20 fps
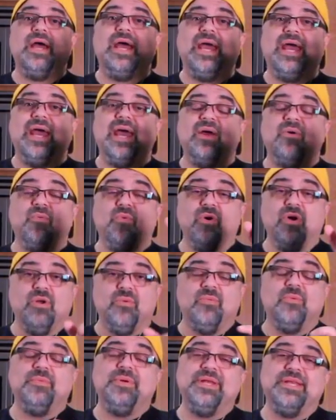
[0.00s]
and where
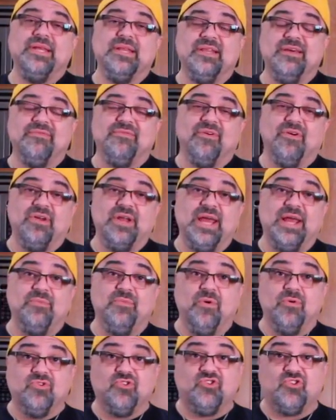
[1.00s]
it will be delivered,
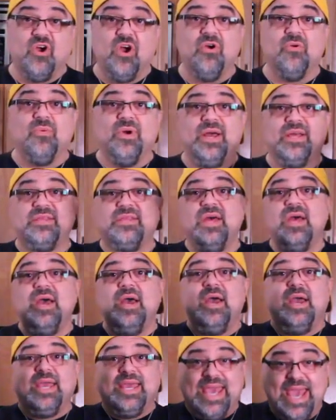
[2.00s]
and we'll start with
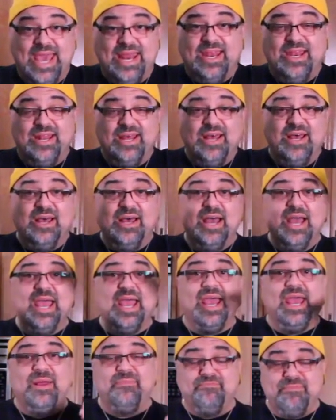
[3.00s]
Canada
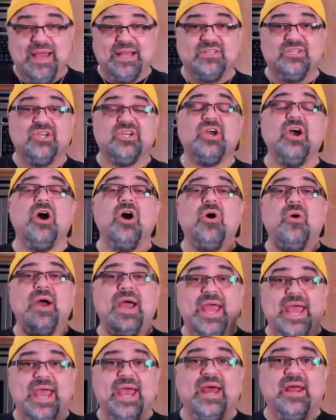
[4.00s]
and Mexico
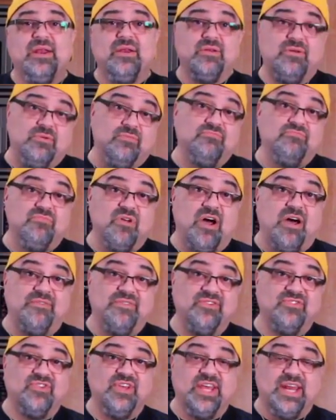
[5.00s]
and
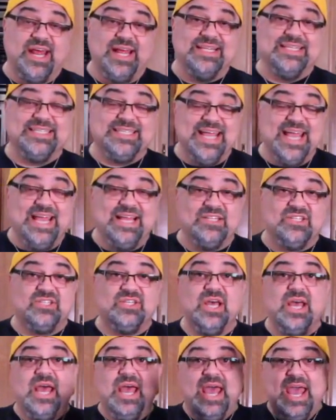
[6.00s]
obviously United
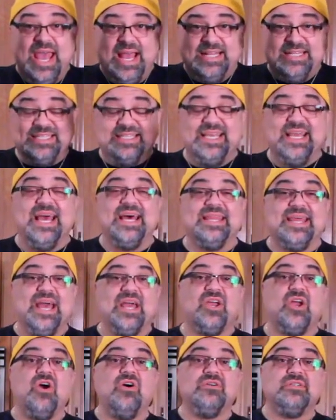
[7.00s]
States, and see how
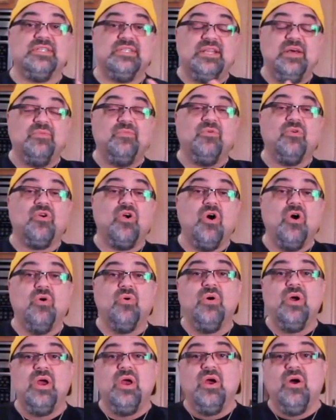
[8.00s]
that goes, and then we'll
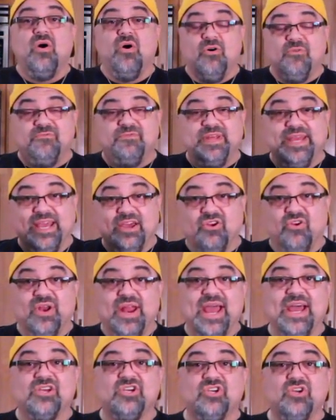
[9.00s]
go hopefully
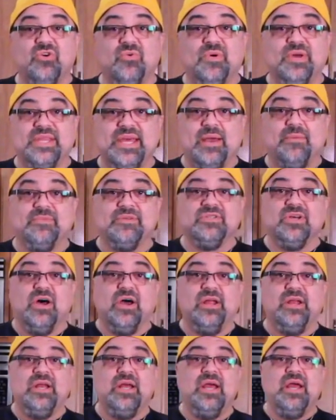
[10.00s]
international with
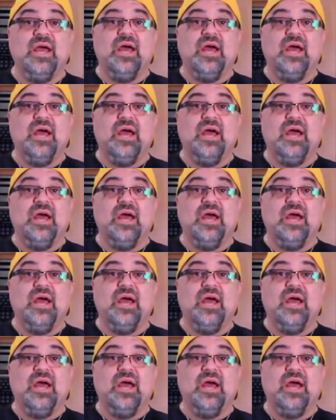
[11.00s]
Amazon